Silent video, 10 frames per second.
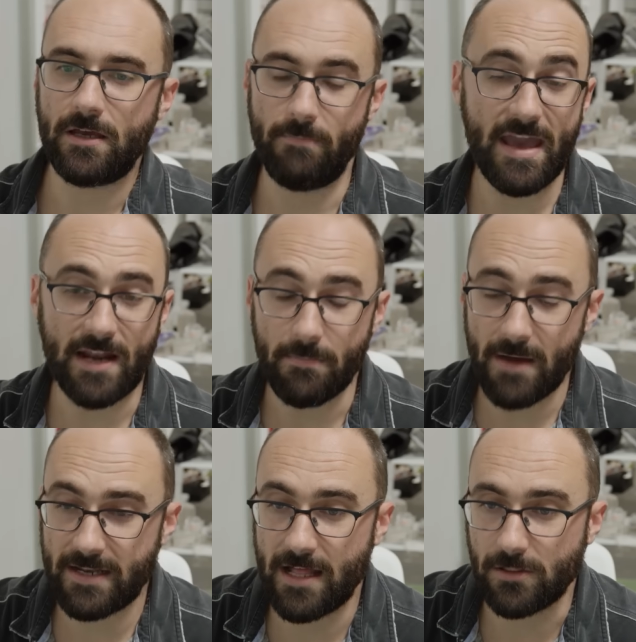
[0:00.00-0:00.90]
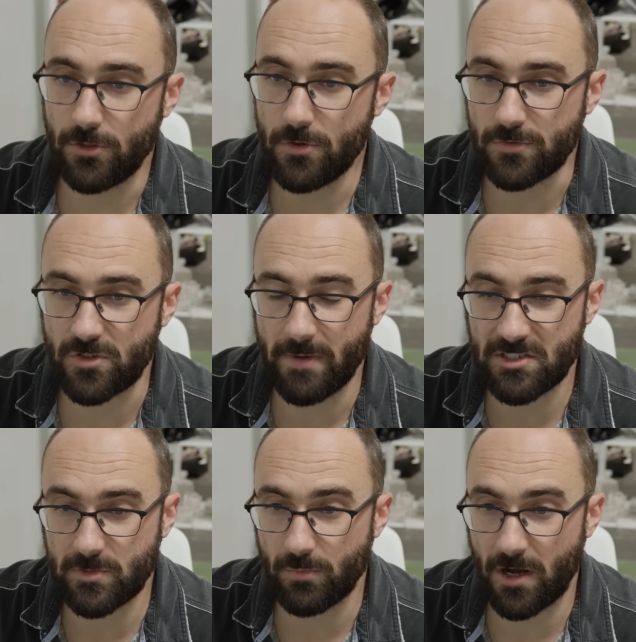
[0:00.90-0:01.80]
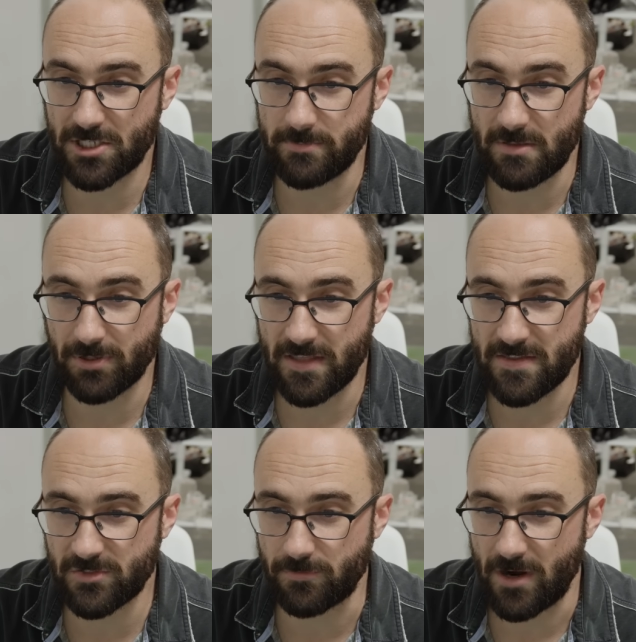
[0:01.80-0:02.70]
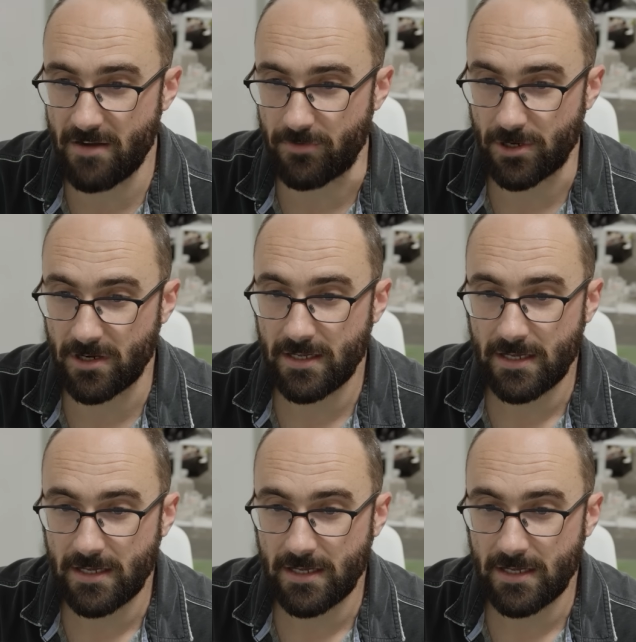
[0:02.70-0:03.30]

man, I might not lose. You might just be watching me play this forever.